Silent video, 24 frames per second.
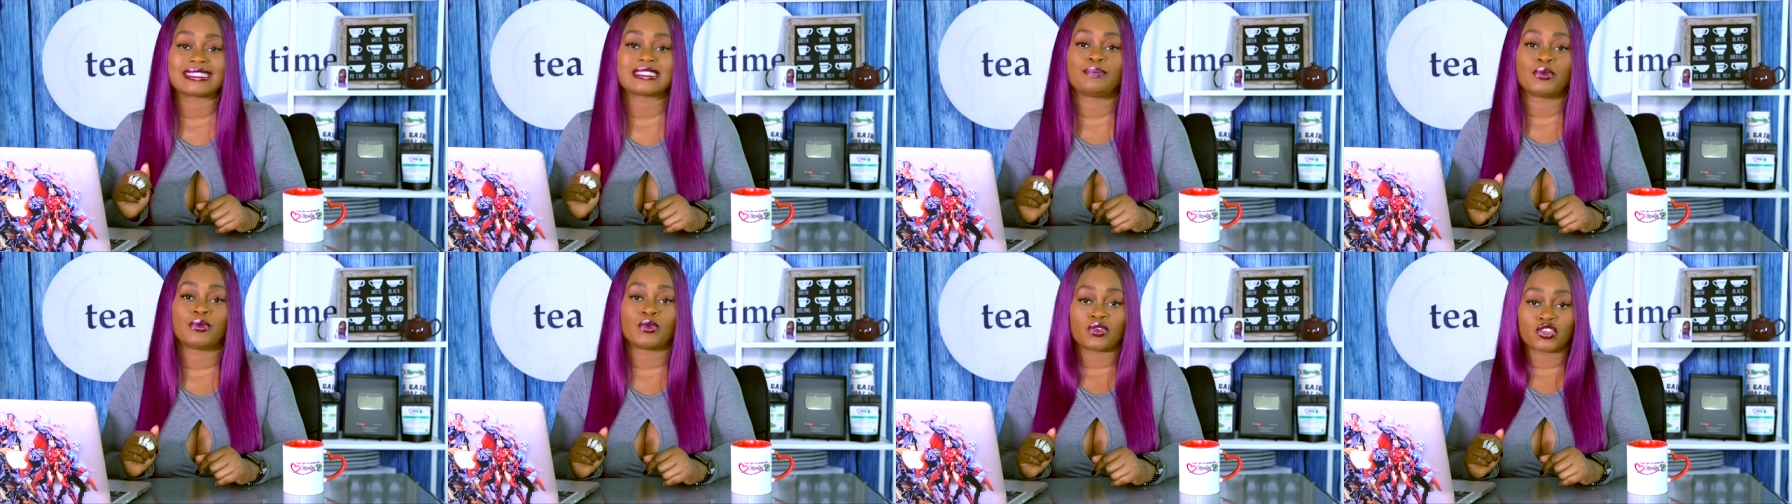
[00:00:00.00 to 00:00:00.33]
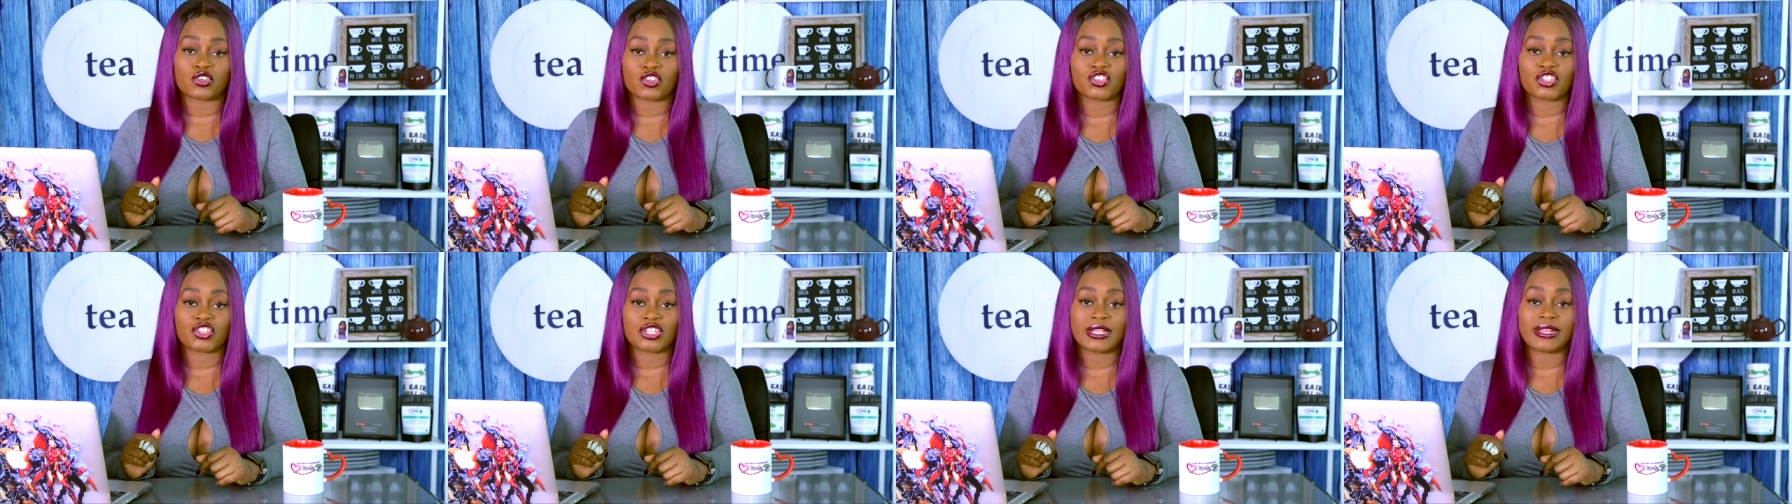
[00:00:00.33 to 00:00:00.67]

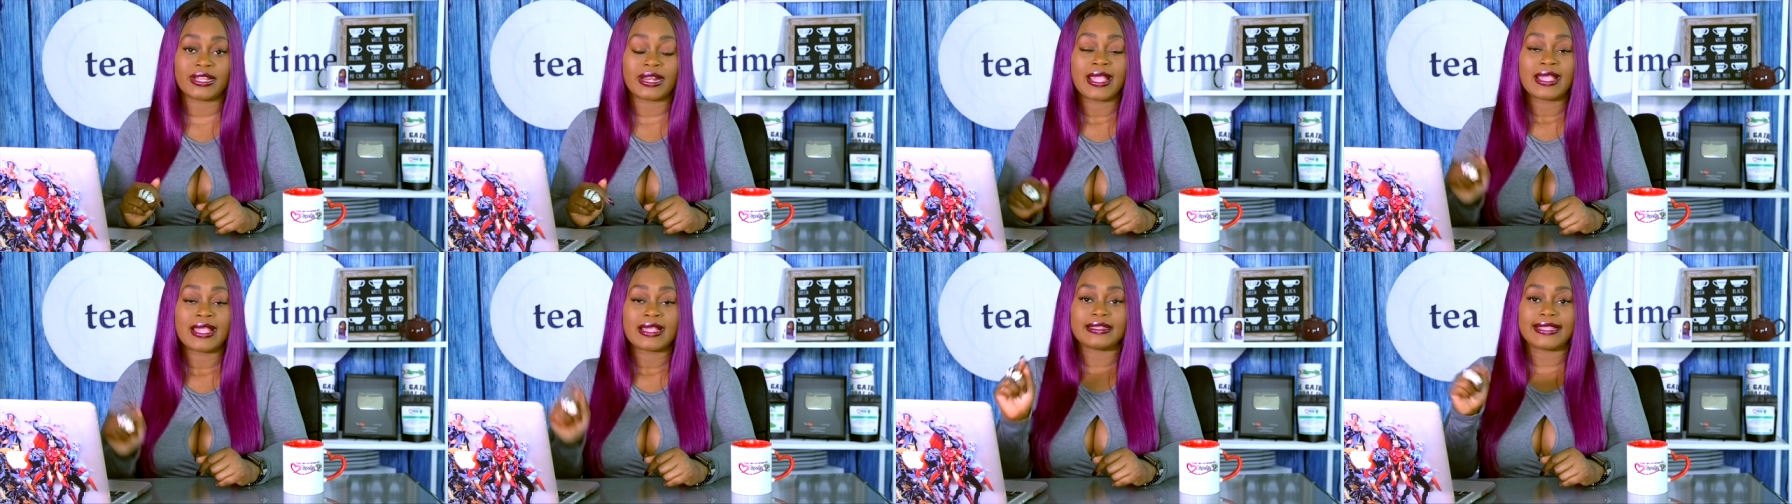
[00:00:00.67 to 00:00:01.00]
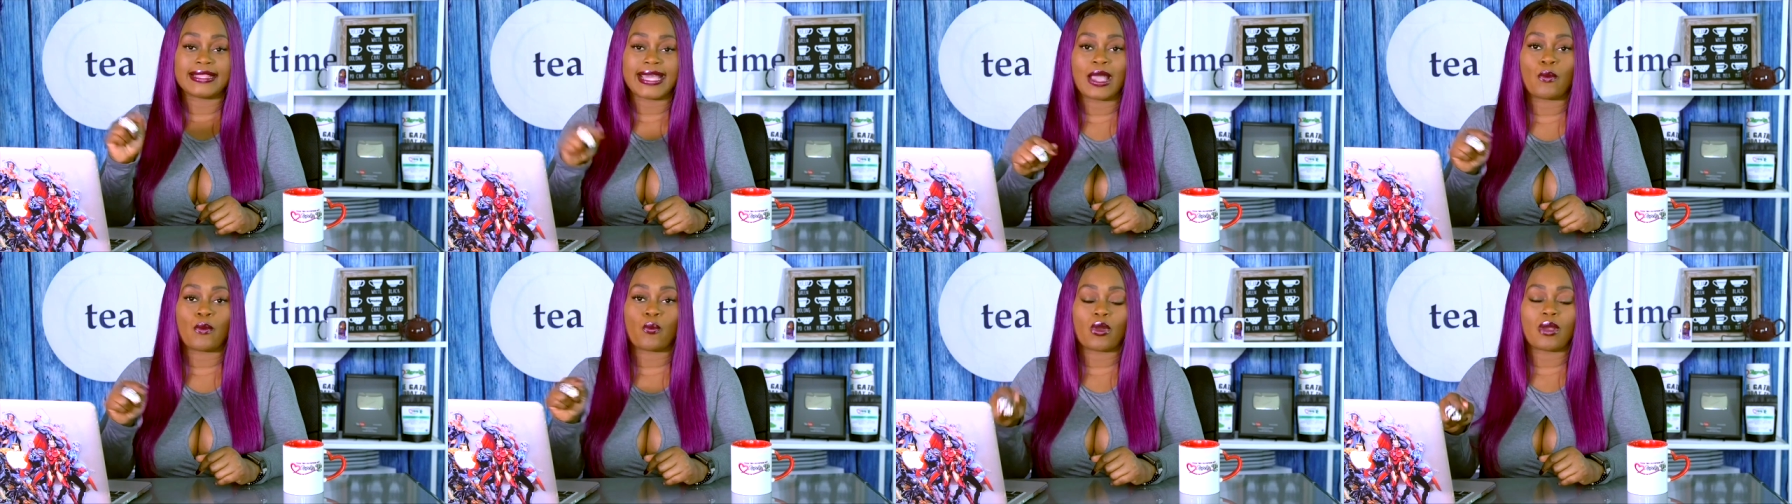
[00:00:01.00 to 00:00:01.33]
bullshit.
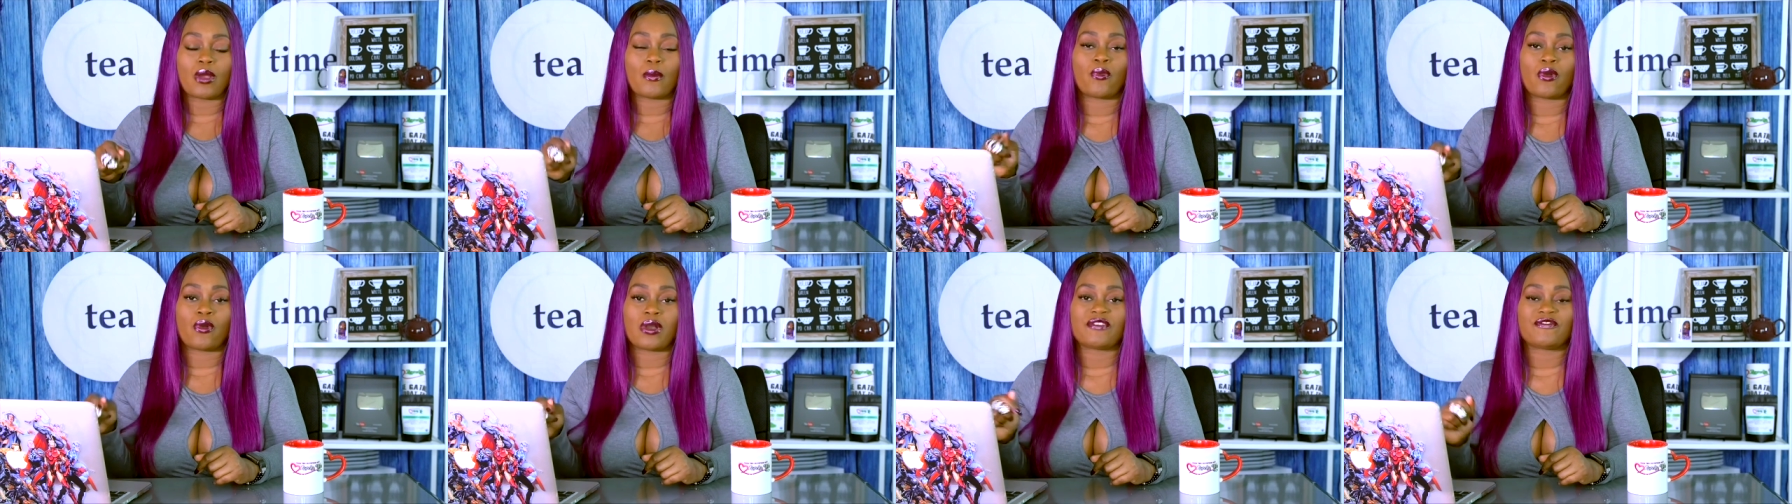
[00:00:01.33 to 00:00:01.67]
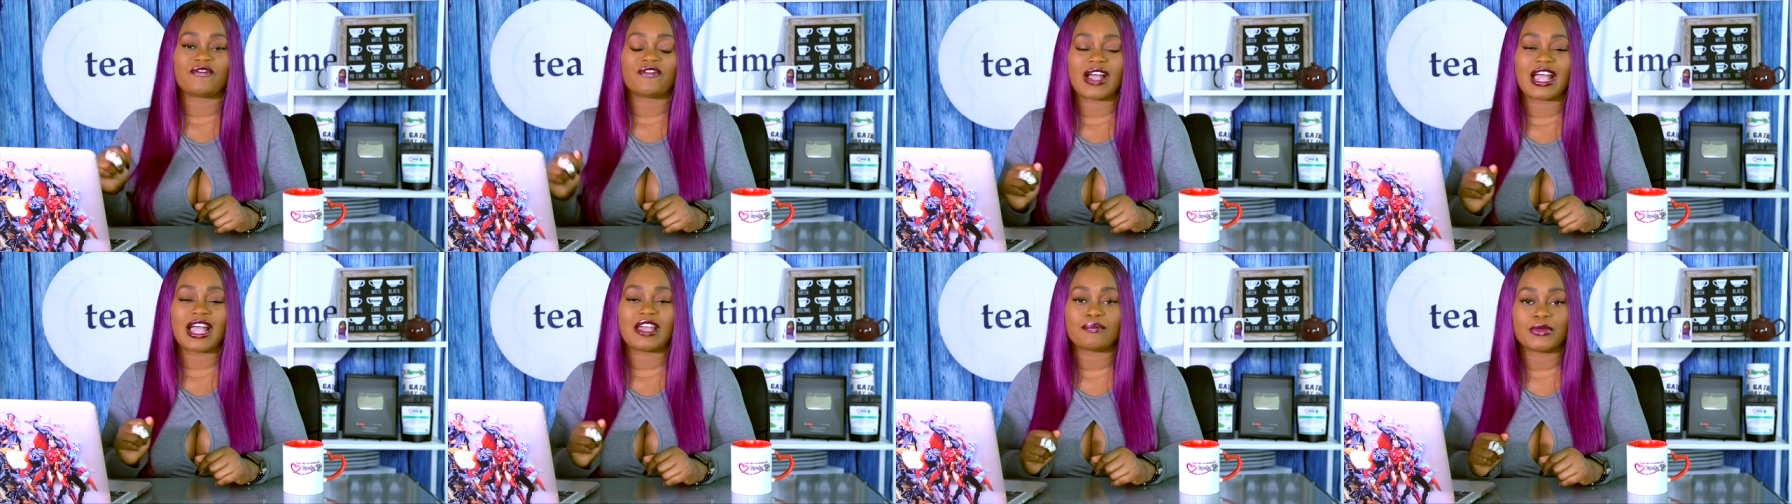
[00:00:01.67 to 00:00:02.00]
That
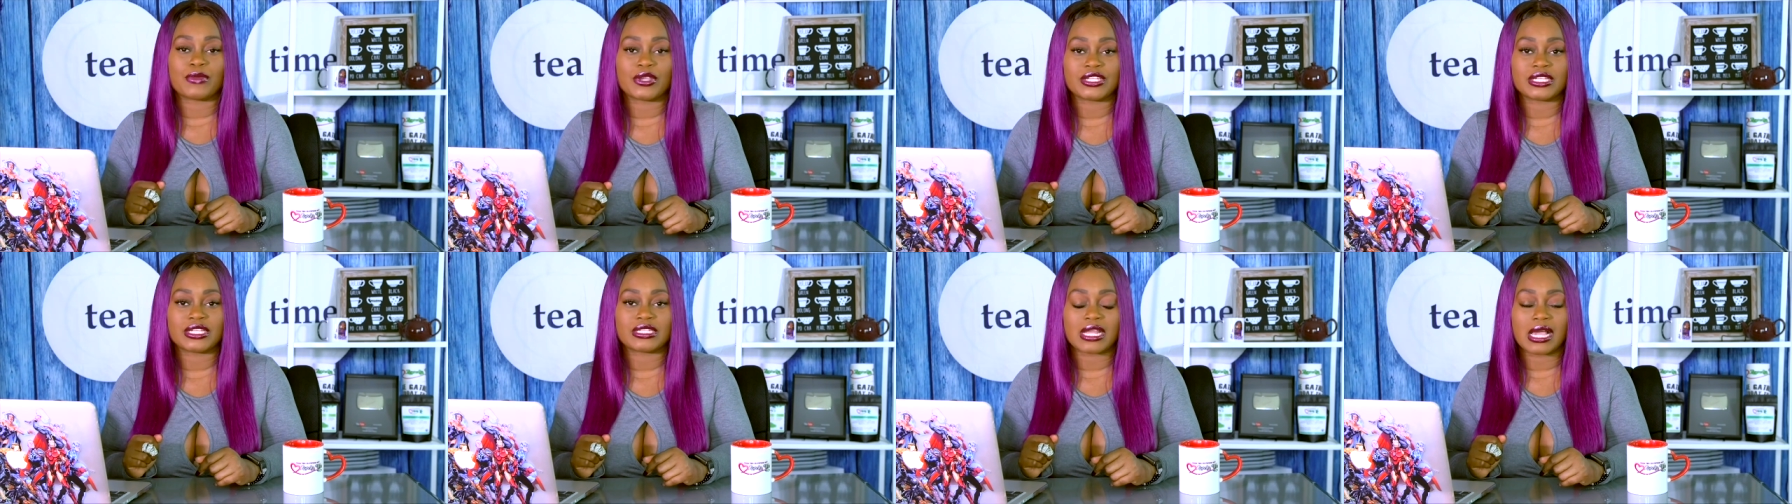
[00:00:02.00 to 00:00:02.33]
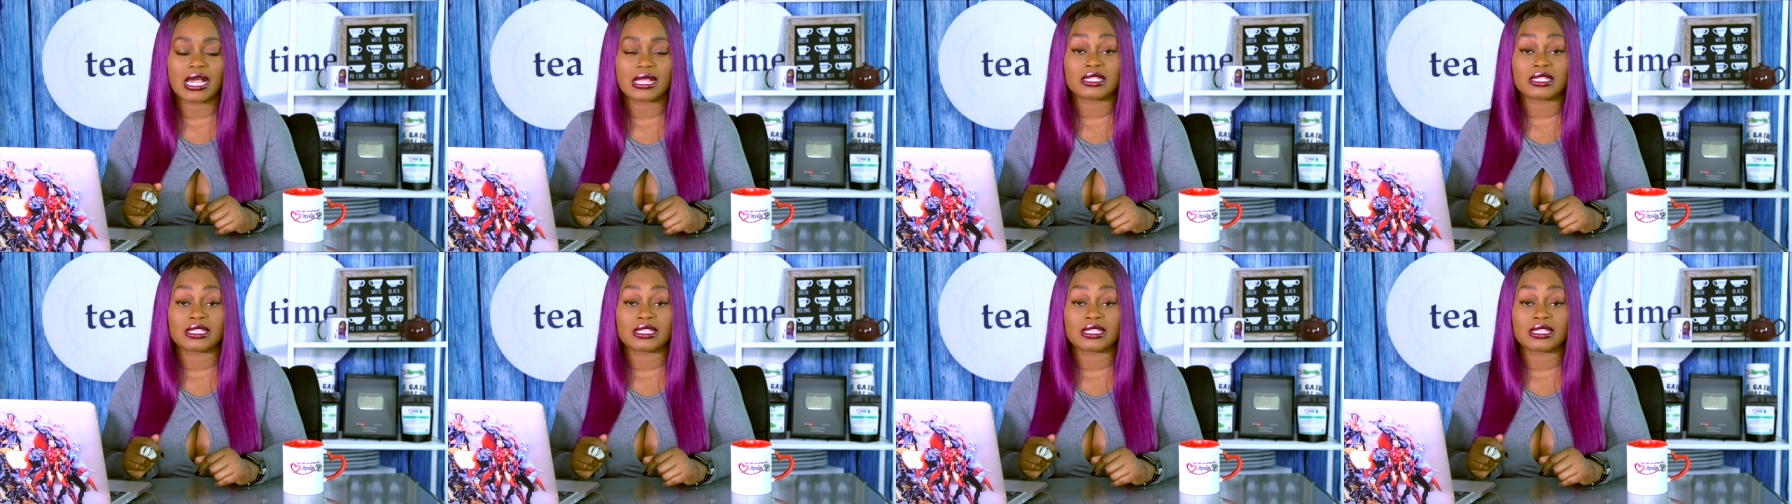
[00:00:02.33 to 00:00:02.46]
$1.5 million